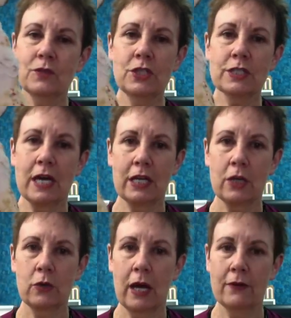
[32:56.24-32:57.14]
She's kind of
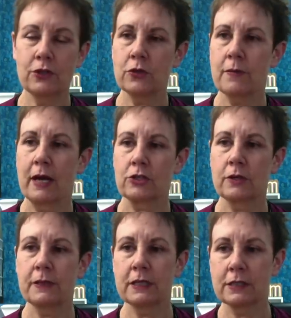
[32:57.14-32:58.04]
cute. I have two of them actually,
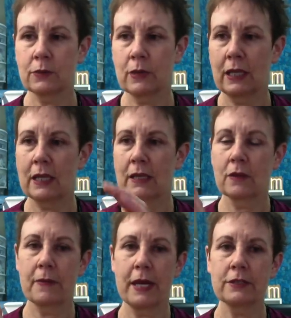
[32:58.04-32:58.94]
but this is the one I like
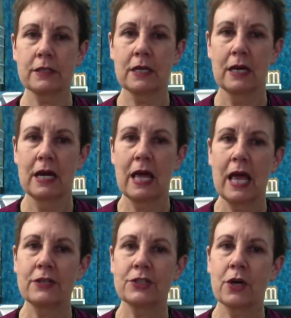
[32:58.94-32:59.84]
the best.
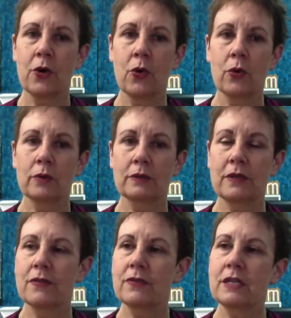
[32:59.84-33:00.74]
And so
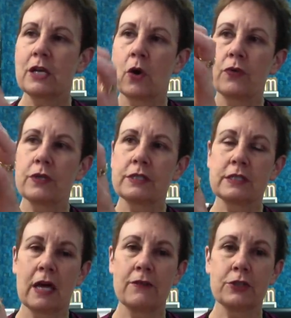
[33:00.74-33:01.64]
you know, this
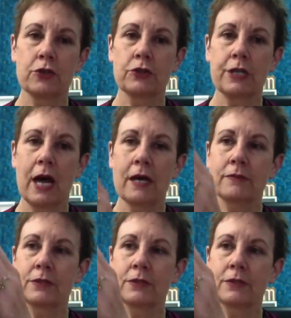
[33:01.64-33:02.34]
is, I have a circle die,